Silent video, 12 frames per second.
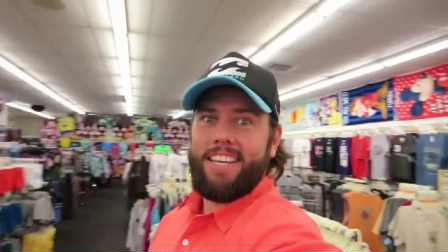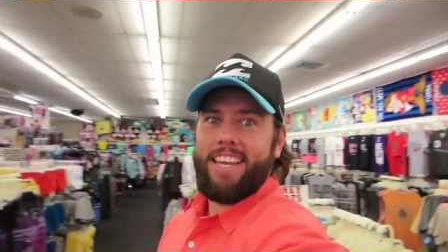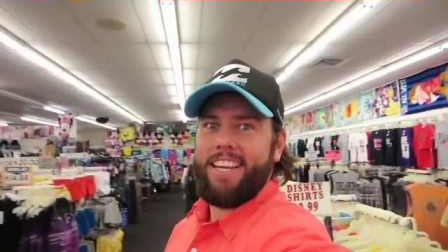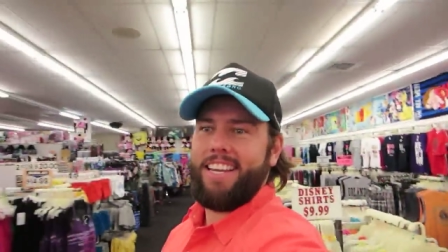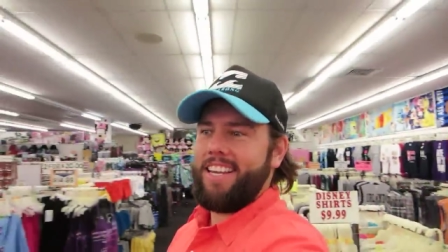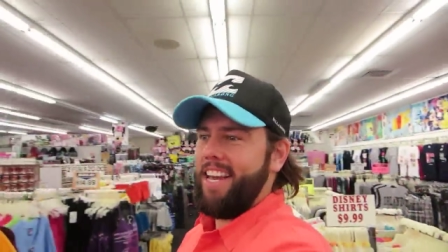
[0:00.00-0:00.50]

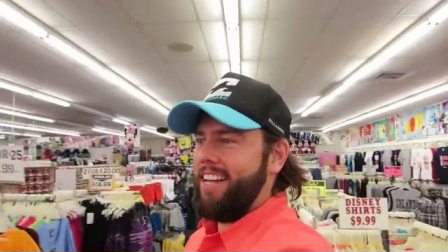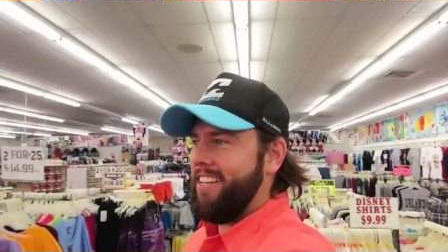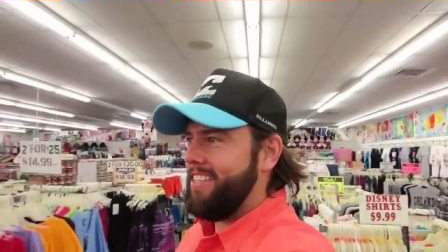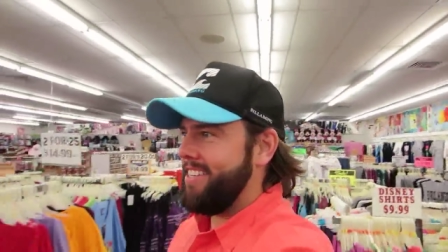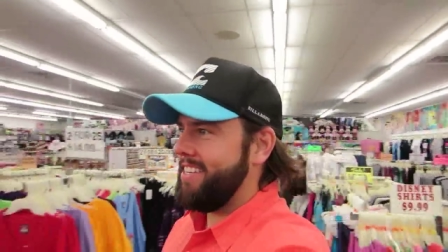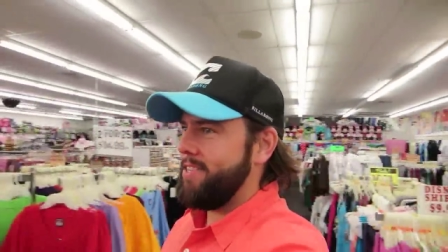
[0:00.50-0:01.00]
Can you
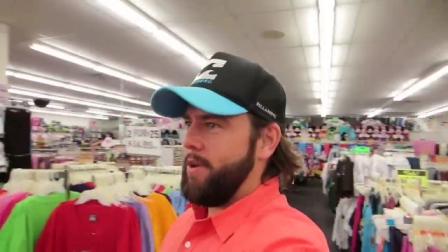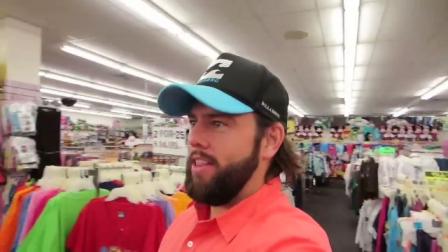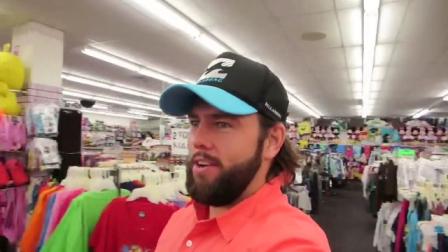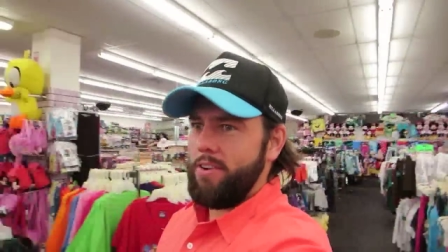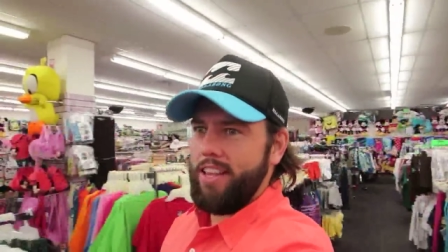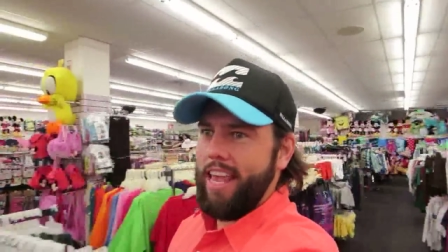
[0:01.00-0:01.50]
tell? Do I
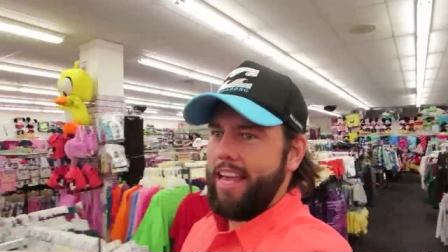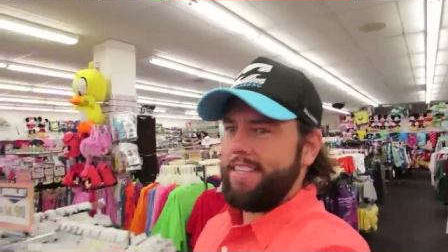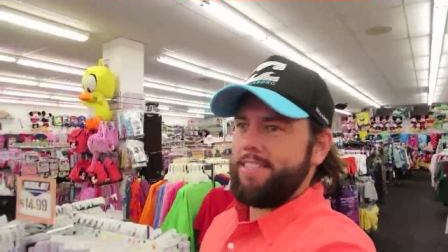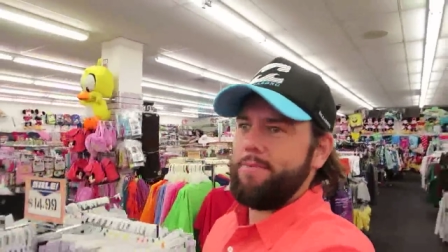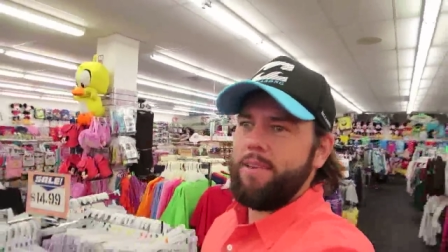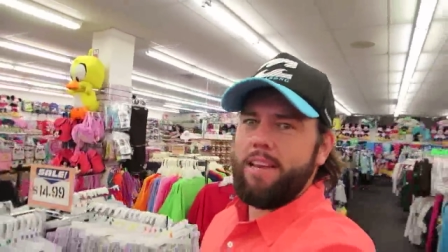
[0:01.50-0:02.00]
look really
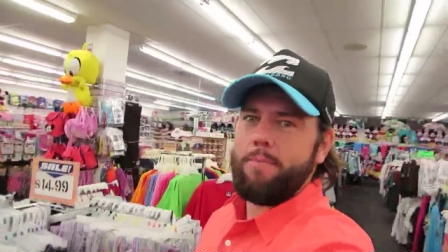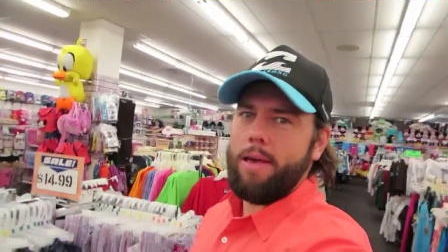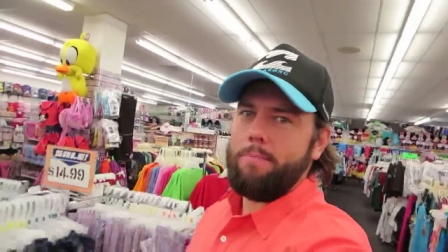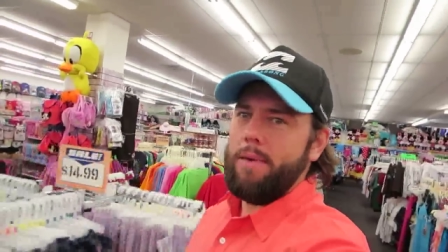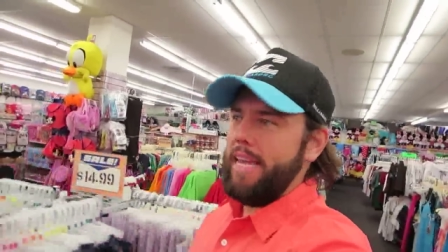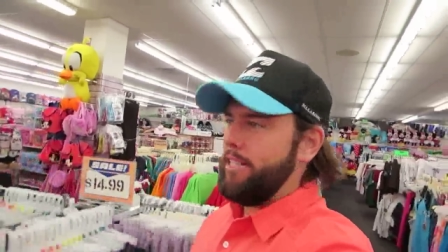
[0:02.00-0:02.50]
handsome in
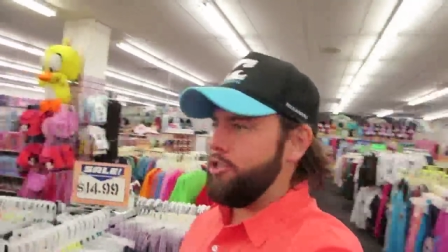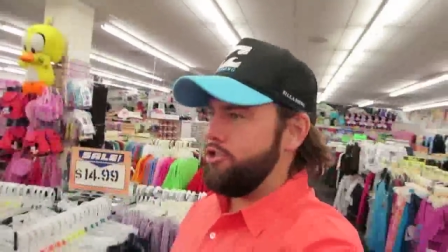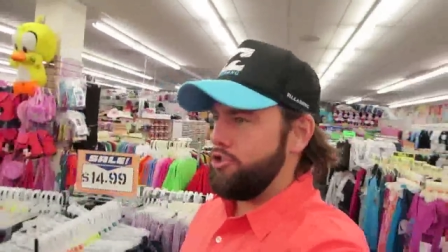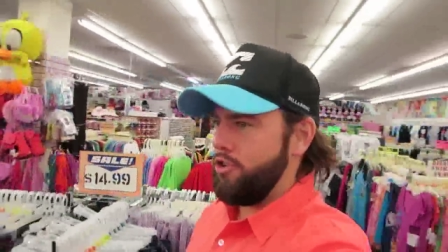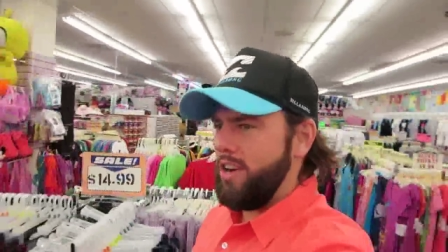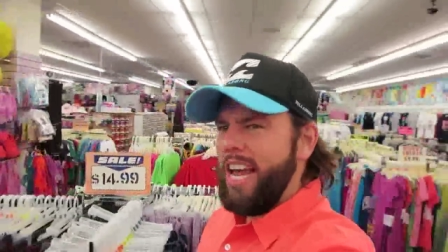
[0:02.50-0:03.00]
my peach
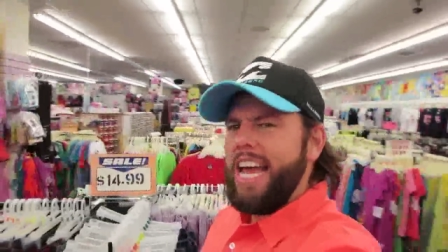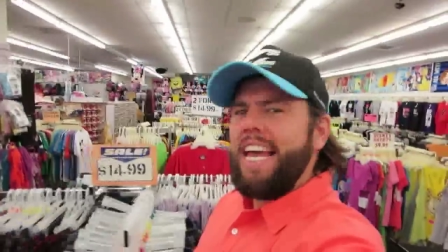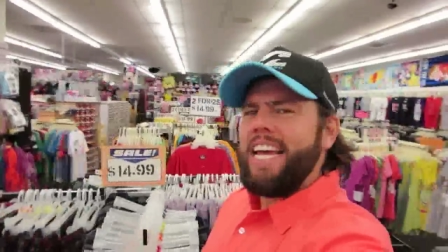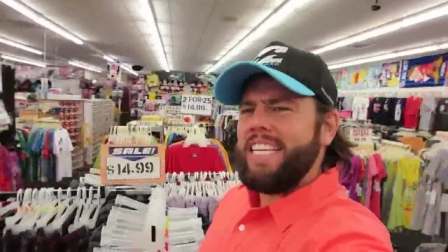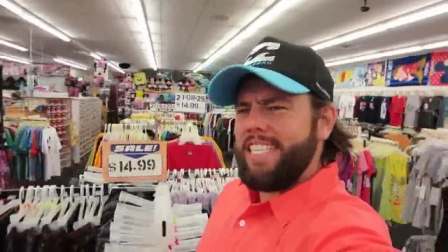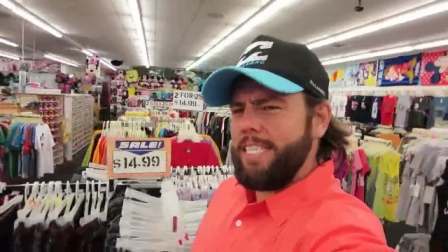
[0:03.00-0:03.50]
shirt?
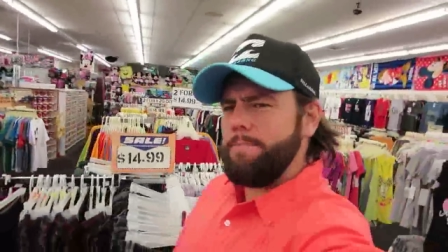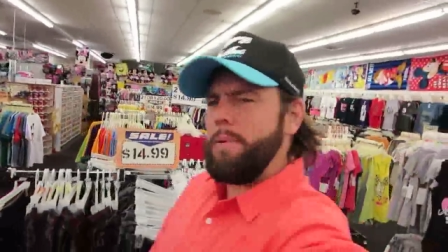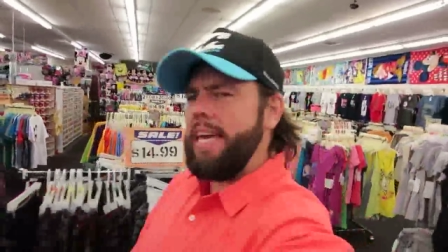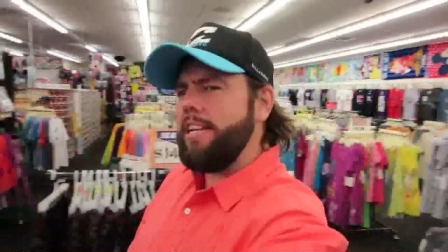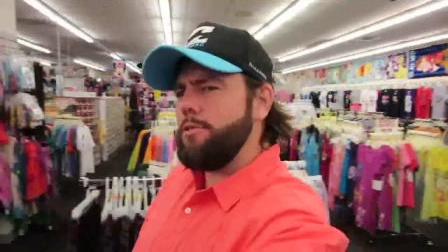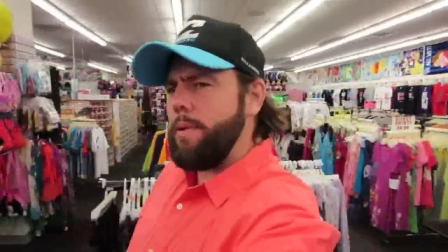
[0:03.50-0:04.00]
Is this peach,